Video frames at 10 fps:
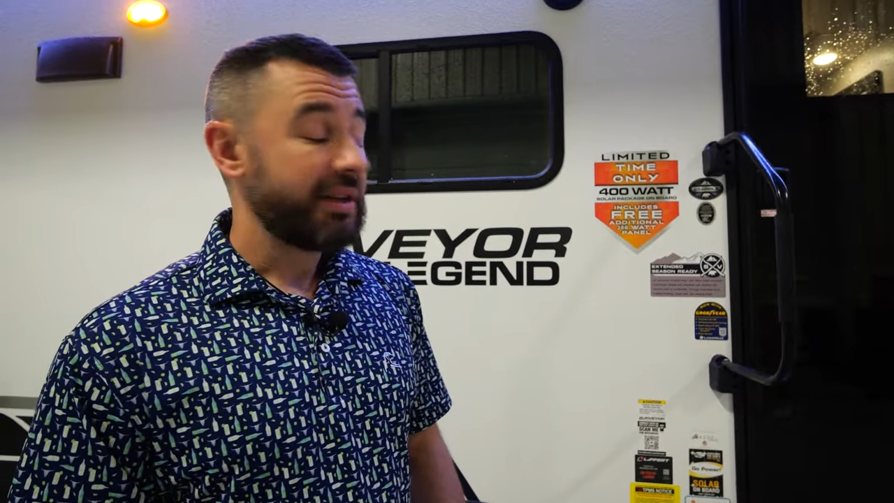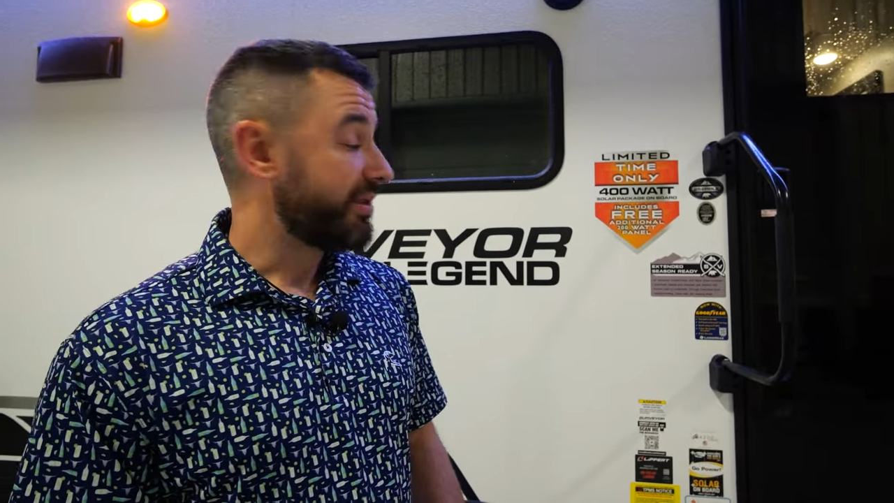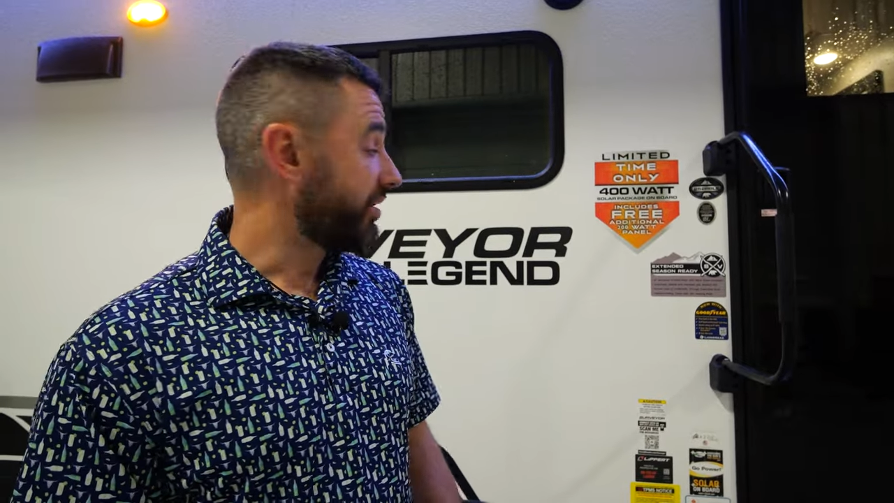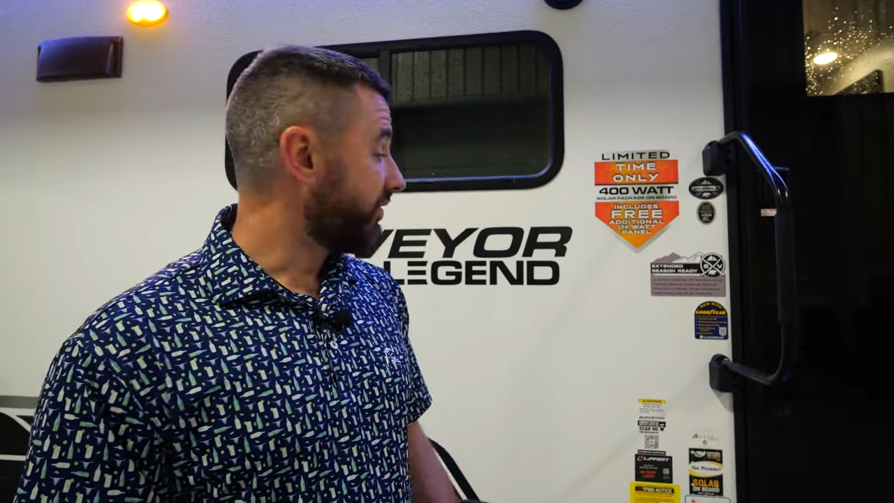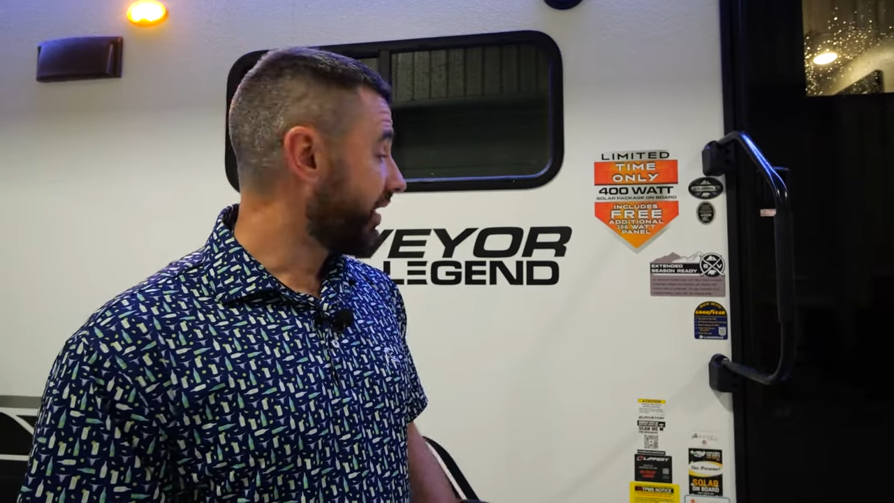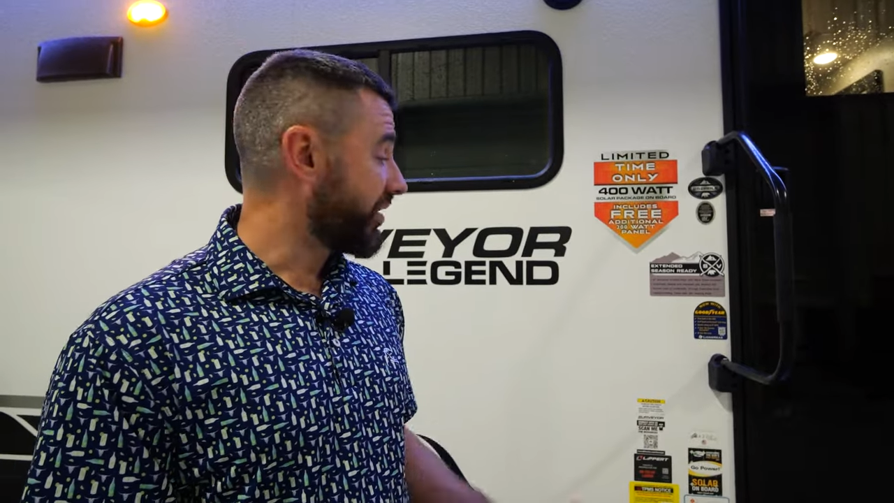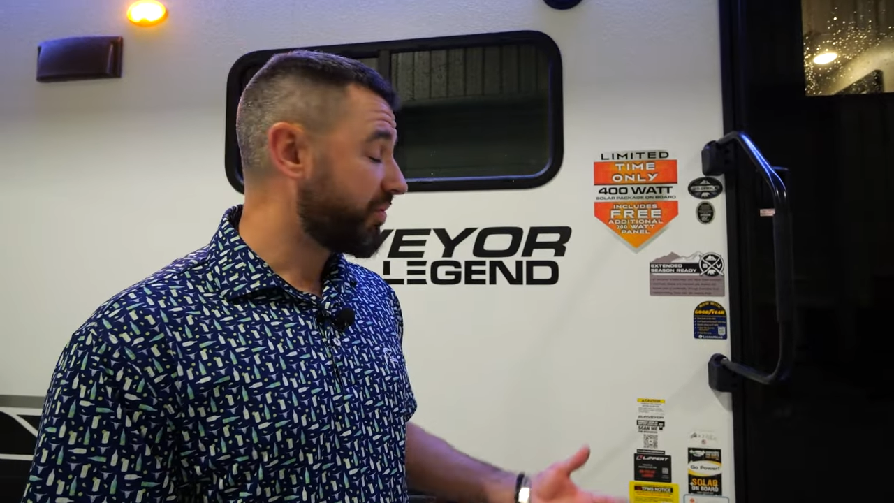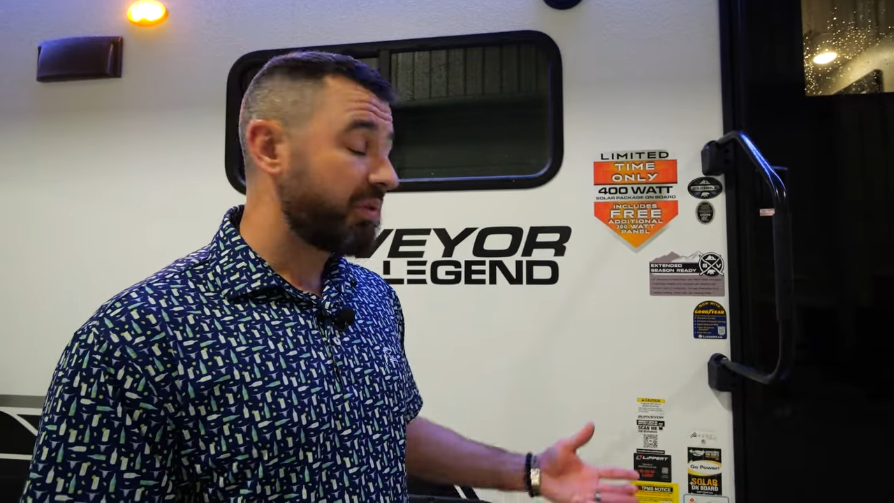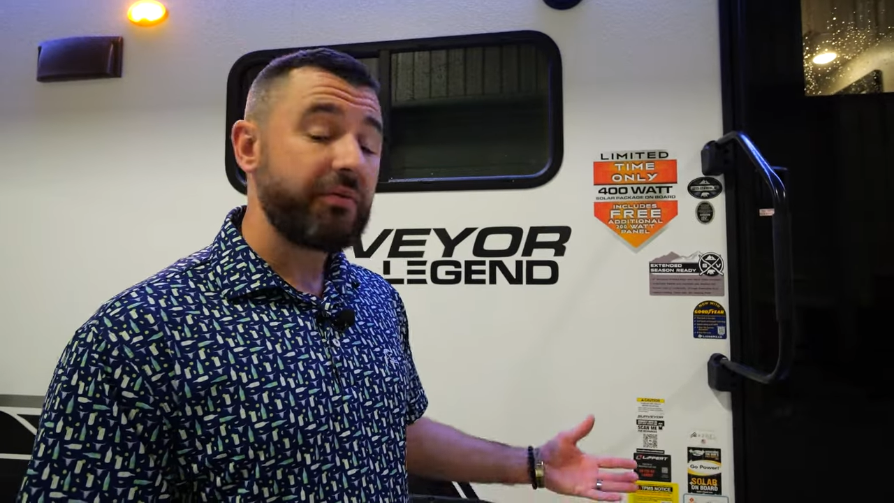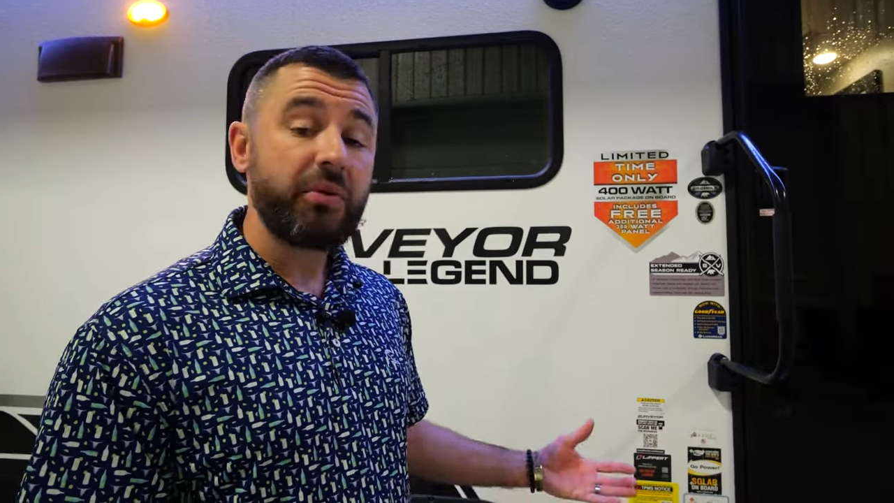So you've got
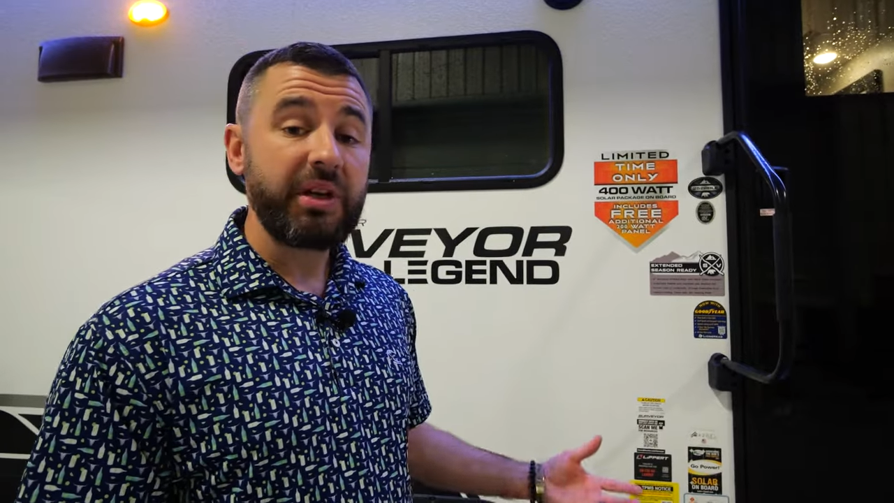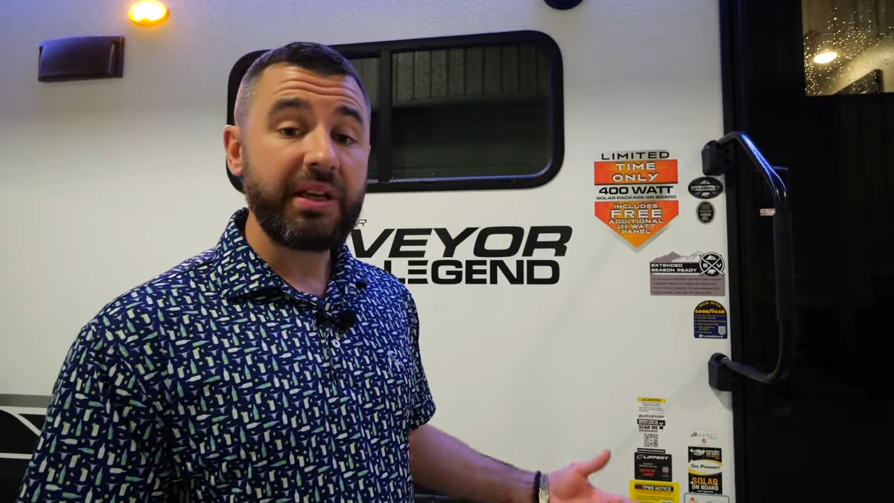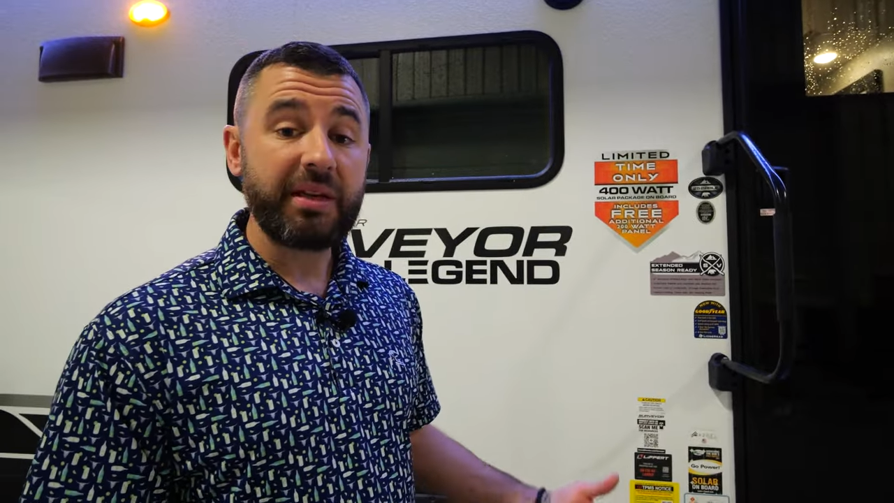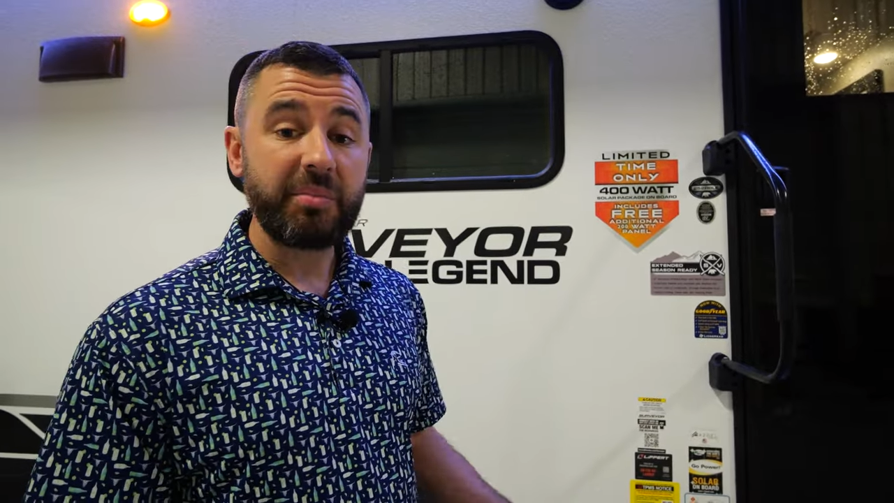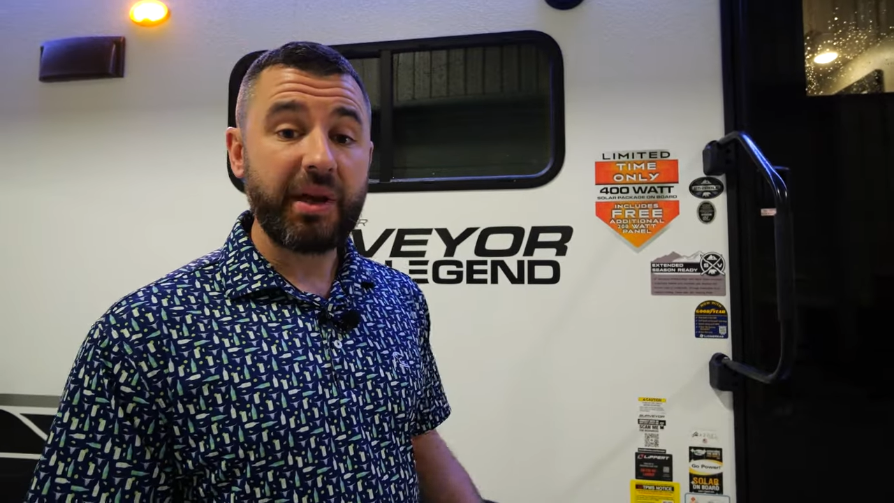12 volt heating